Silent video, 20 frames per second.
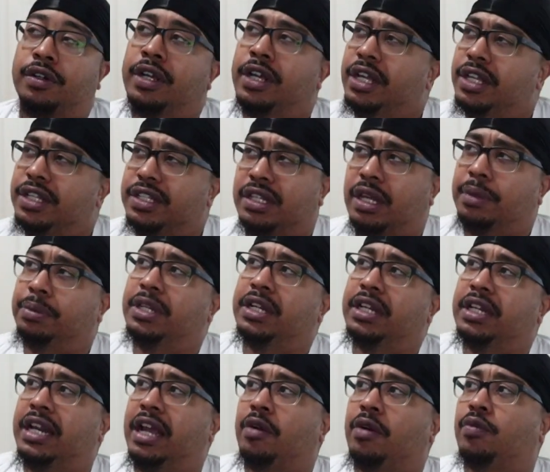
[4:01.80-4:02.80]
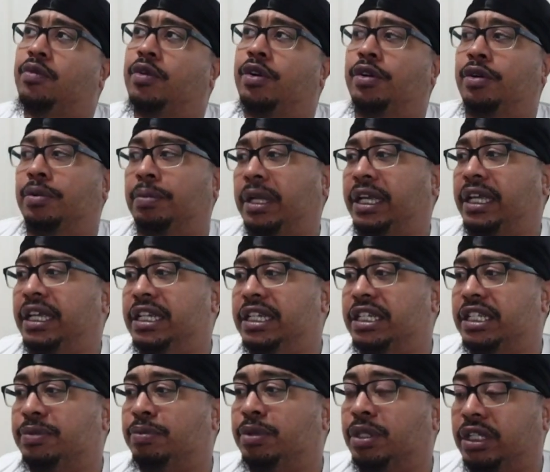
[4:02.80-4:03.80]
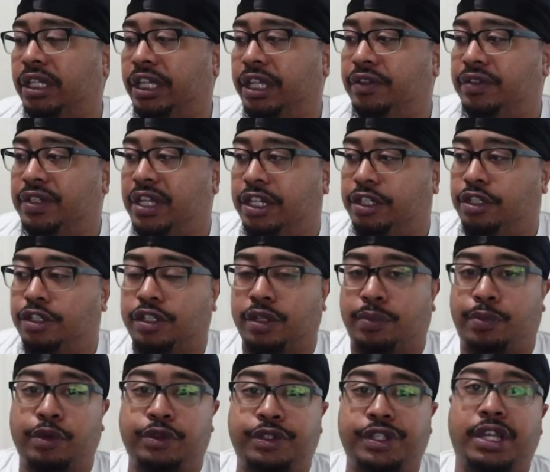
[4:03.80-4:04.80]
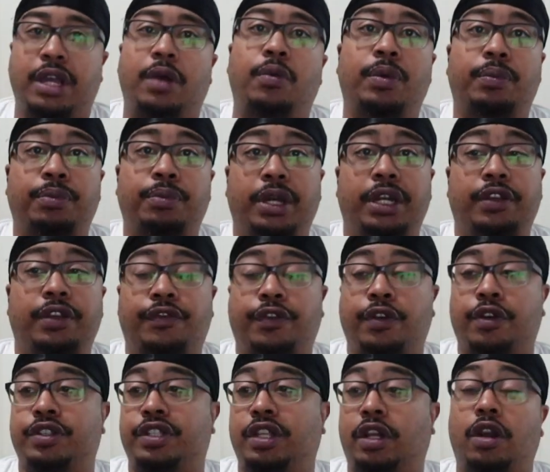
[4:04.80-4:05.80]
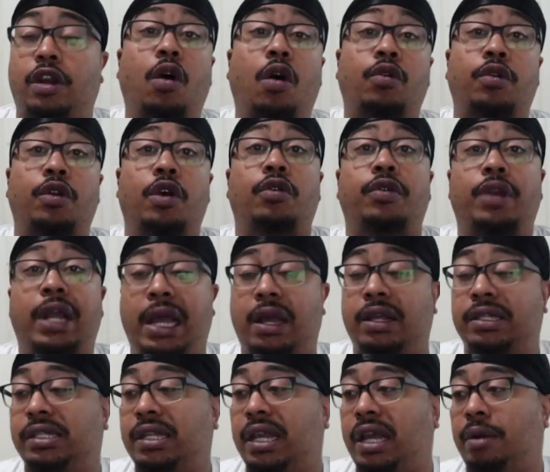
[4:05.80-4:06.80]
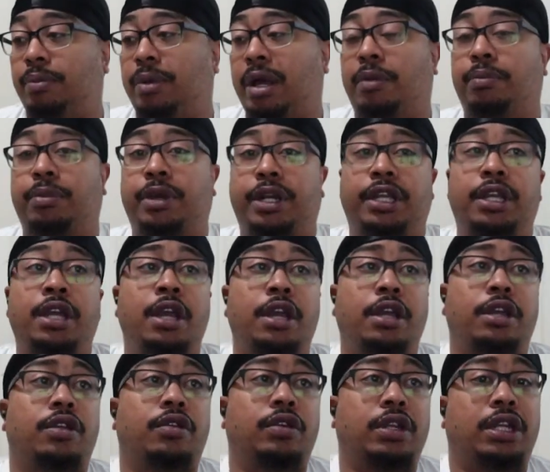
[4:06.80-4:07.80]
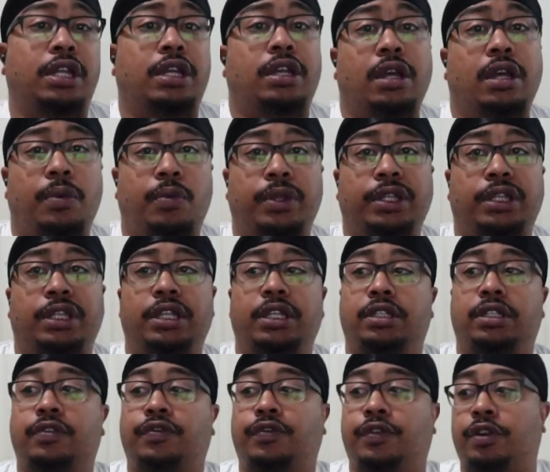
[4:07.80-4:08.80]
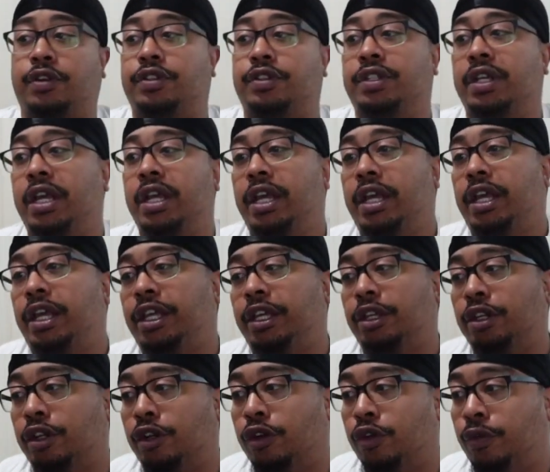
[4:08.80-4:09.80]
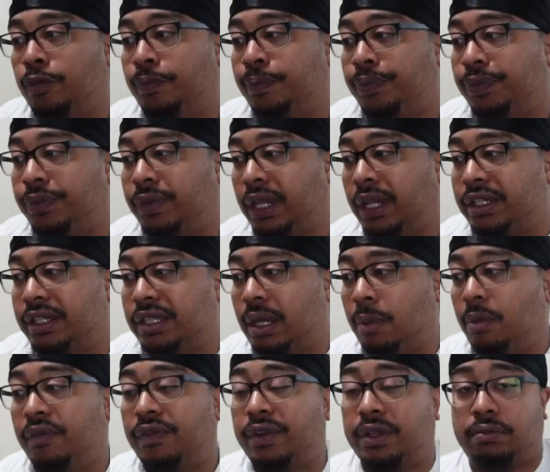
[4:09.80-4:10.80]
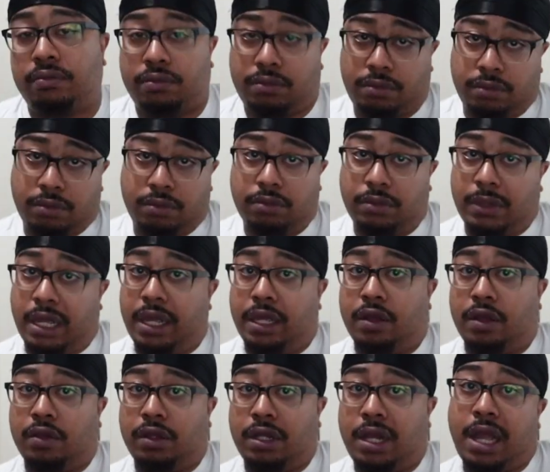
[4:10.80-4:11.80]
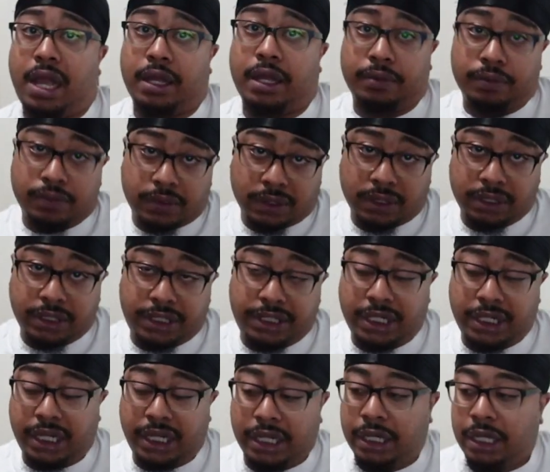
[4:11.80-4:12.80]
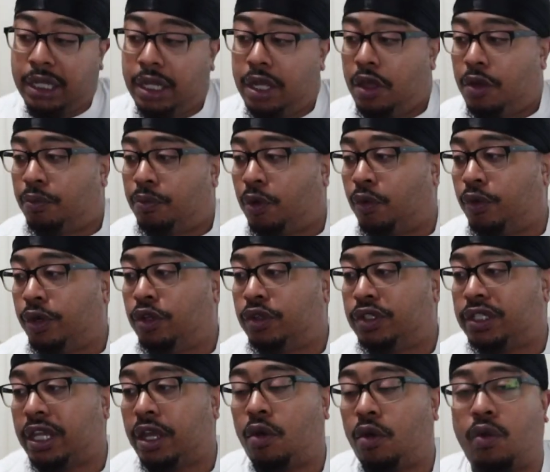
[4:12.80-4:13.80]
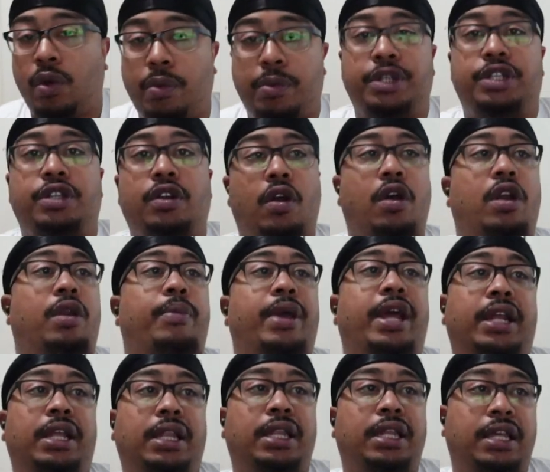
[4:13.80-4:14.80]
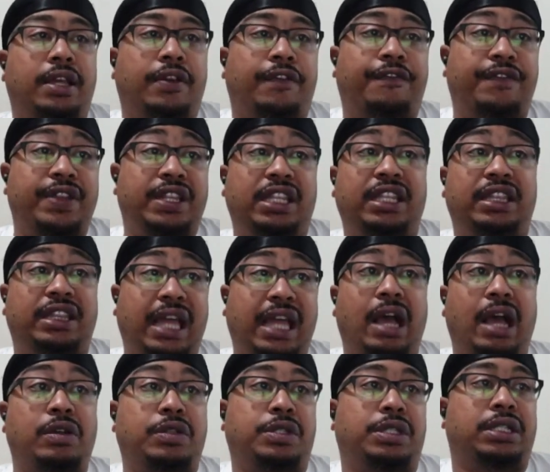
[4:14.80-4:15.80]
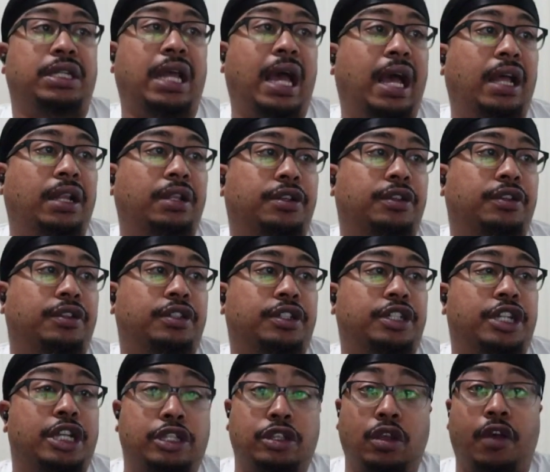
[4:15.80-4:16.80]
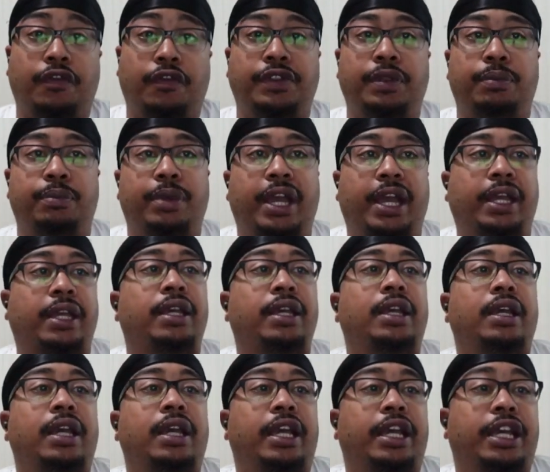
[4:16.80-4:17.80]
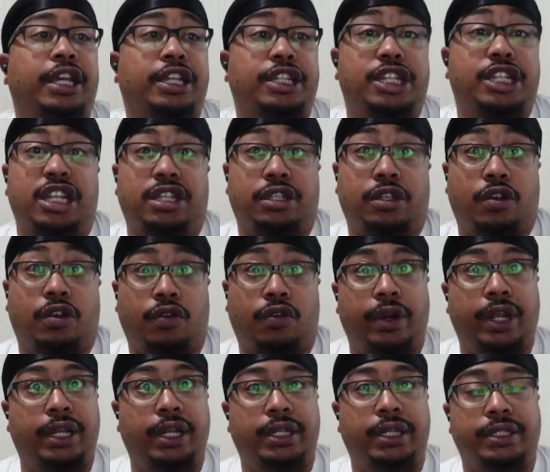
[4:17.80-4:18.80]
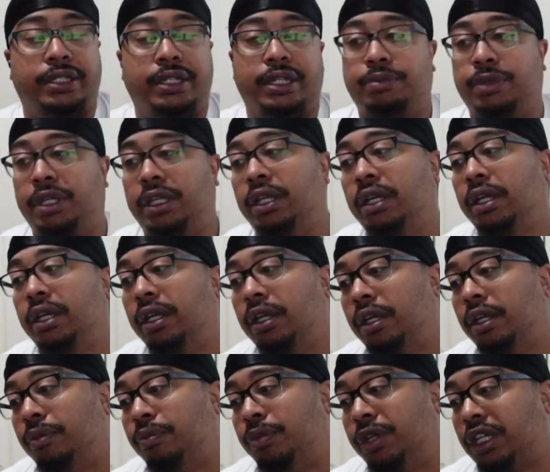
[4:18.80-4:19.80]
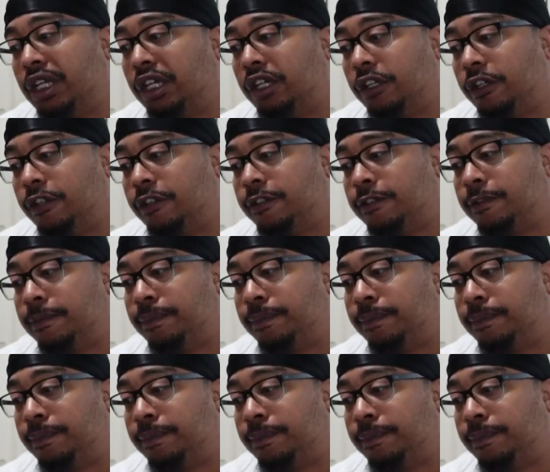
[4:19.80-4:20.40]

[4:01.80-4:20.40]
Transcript: something in that realm. Like, he just believes that you're supposed to come with money first. And no, it's not about money. You need to come with this first. You know, and some of it, I ain't gonna lie, it's legit. But when you say a woman should automatically get $50,000 just off the back, it's just crazy to me. Because